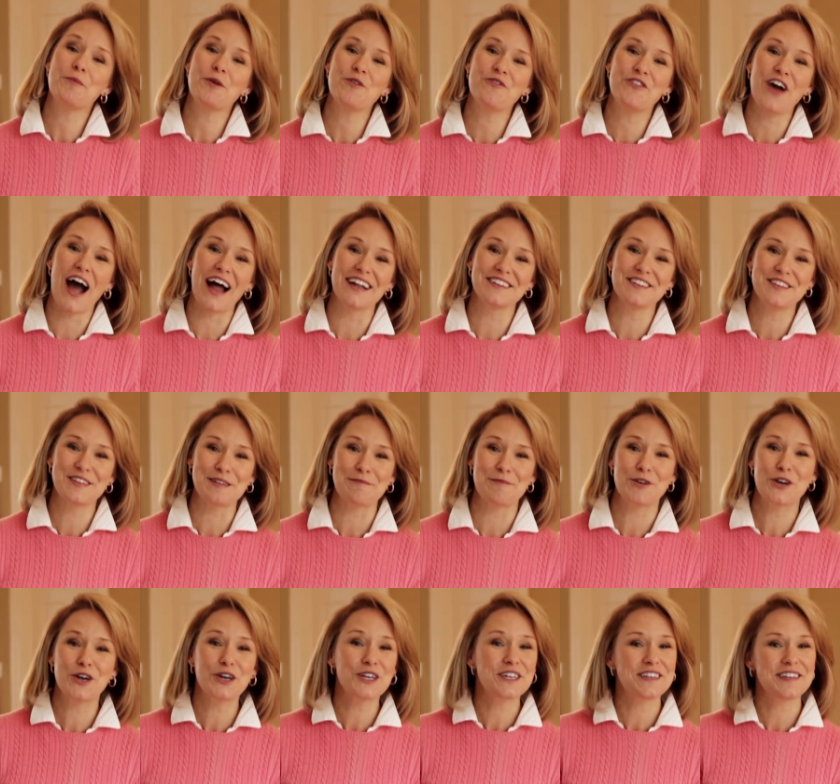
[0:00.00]
you've gotten some
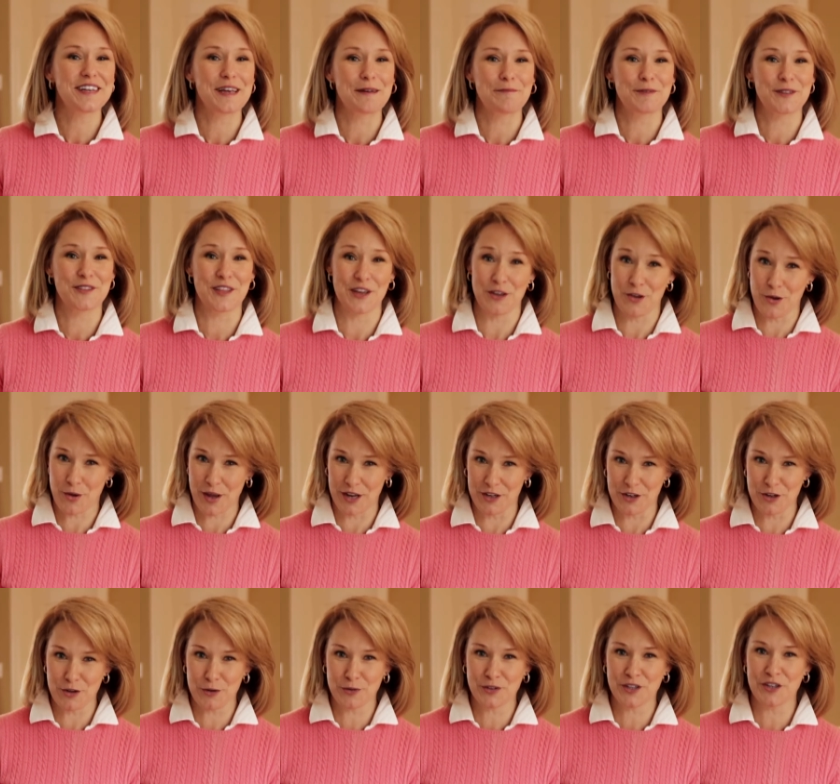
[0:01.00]
good tips that you can
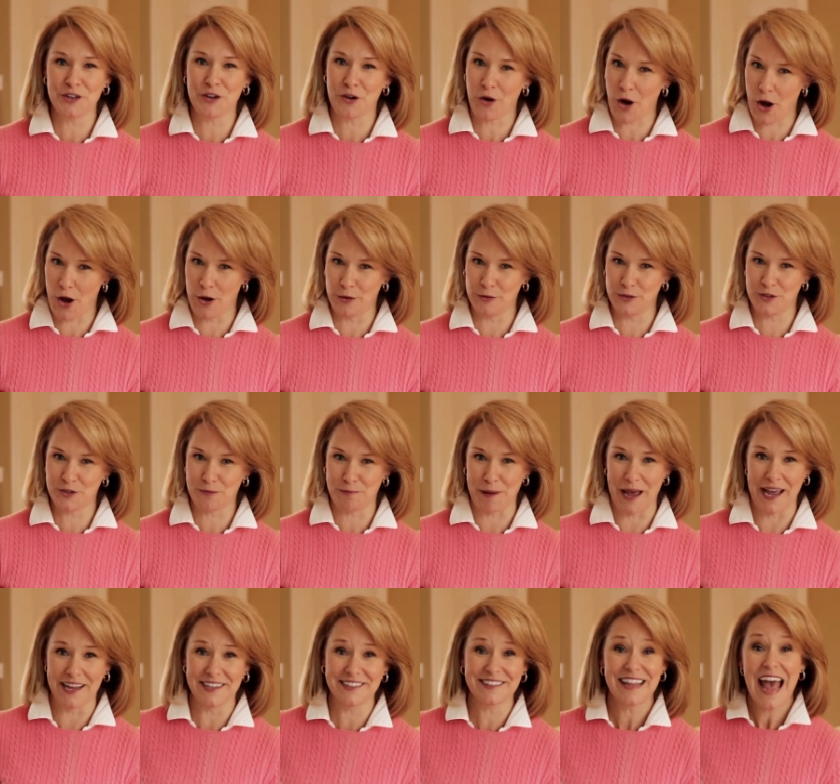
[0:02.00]
use in your own
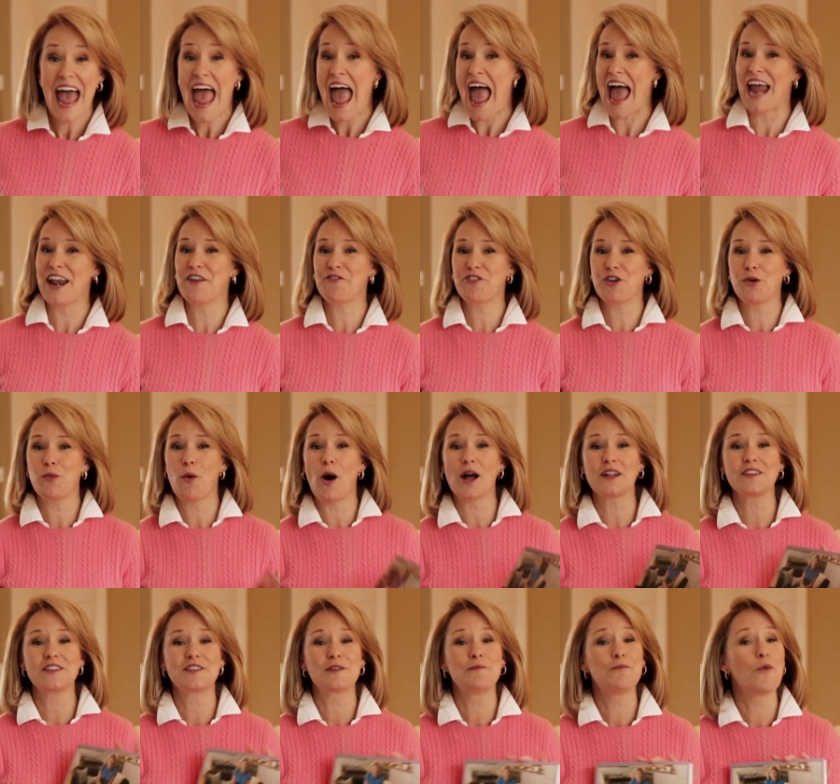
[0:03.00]
space. And if you
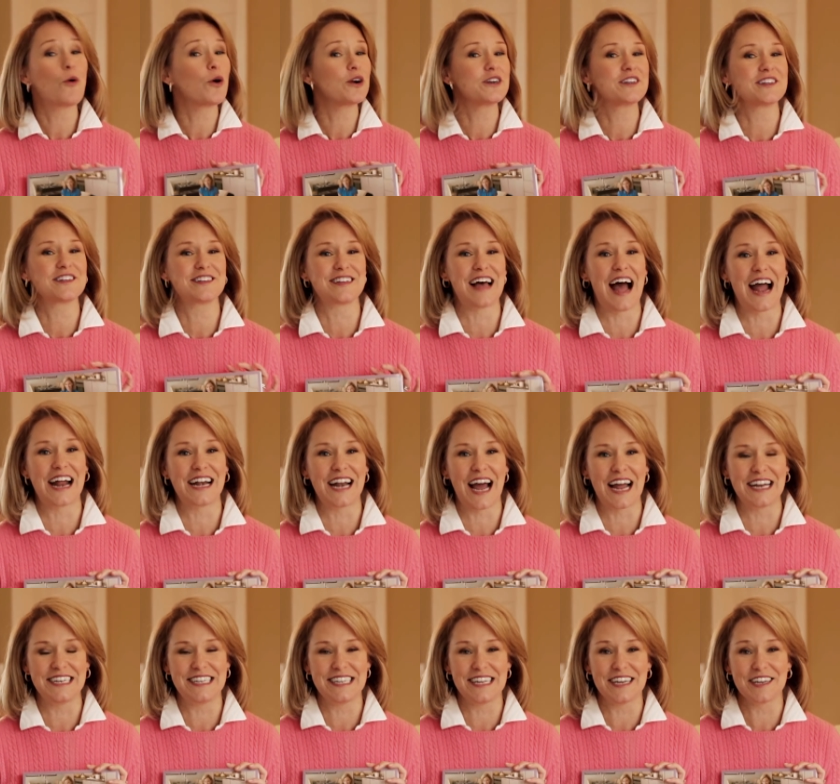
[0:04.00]
want some more design
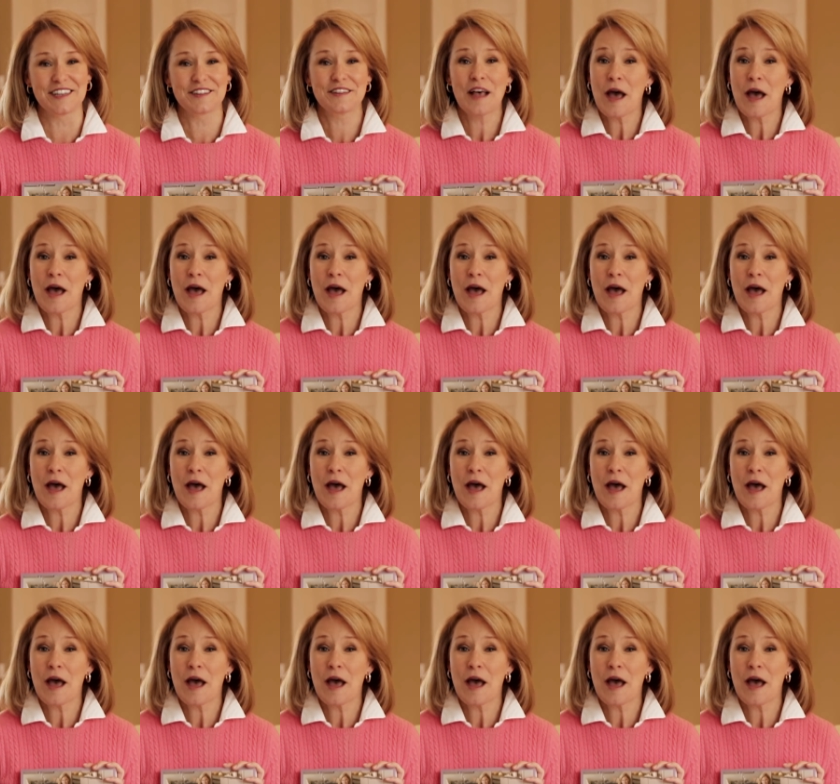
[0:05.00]
ideas,